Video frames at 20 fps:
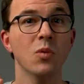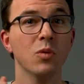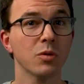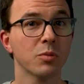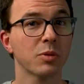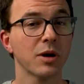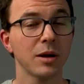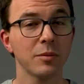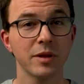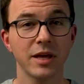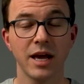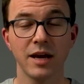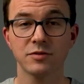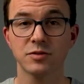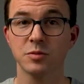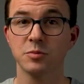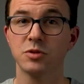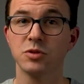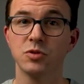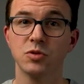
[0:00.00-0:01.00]
We'll probably have
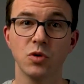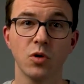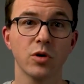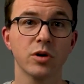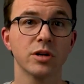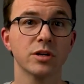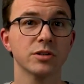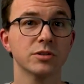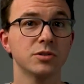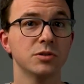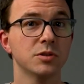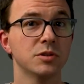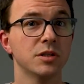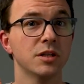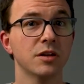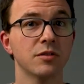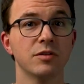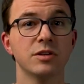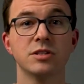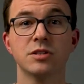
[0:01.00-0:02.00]
some tutorials
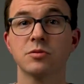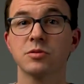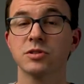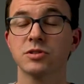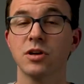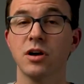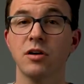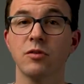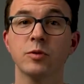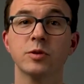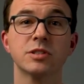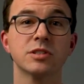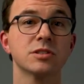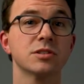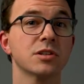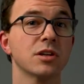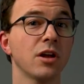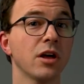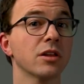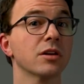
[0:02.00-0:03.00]
using DaVinci Resolve, which
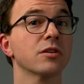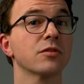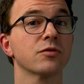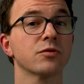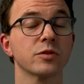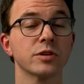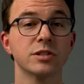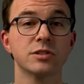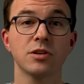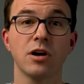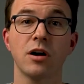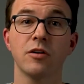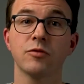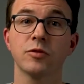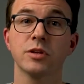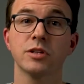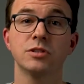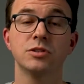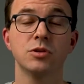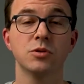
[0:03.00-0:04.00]
is another free
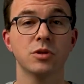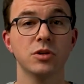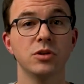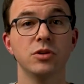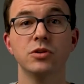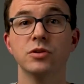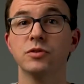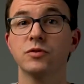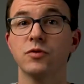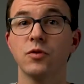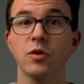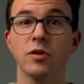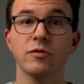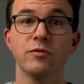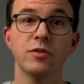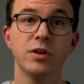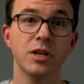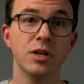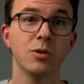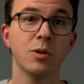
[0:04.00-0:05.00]
software that you can use for
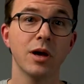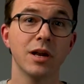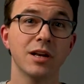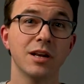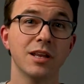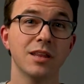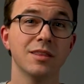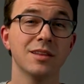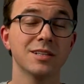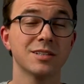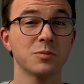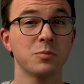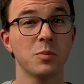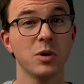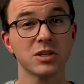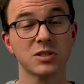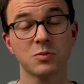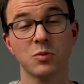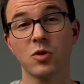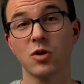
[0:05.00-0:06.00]
video editing that's
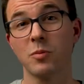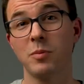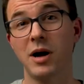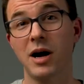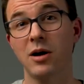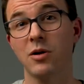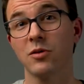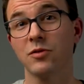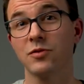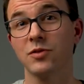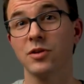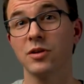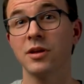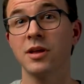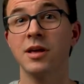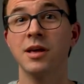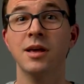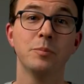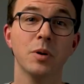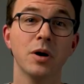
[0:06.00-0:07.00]
much more
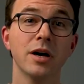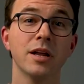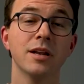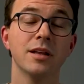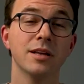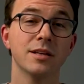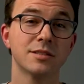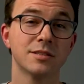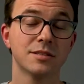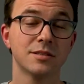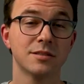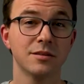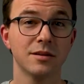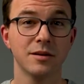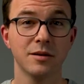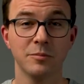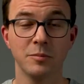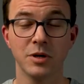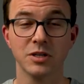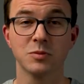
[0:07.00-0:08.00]
powerful, but it's
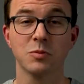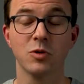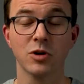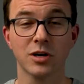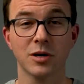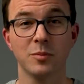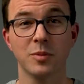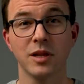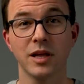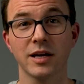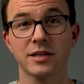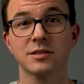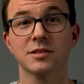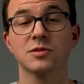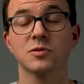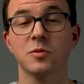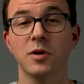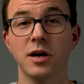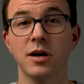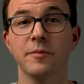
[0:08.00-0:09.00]
much more complex
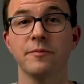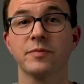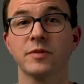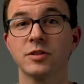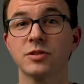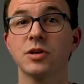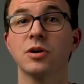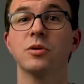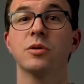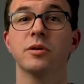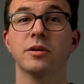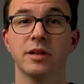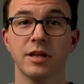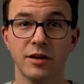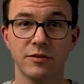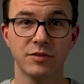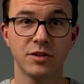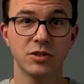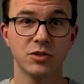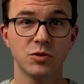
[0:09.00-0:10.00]
as well. So
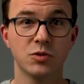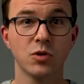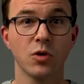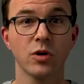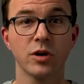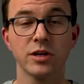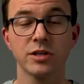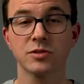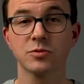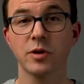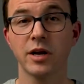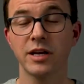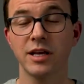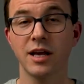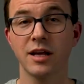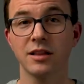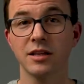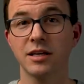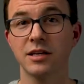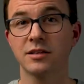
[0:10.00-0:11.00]
if the tutorial's ready,
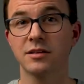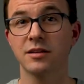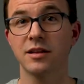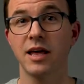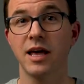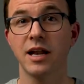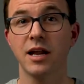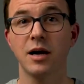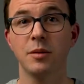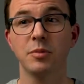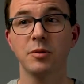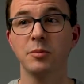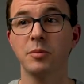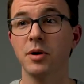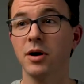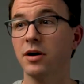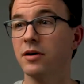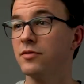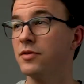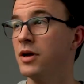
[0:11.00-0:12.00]
I'll link to that up
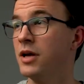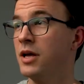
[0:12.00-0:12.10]
above,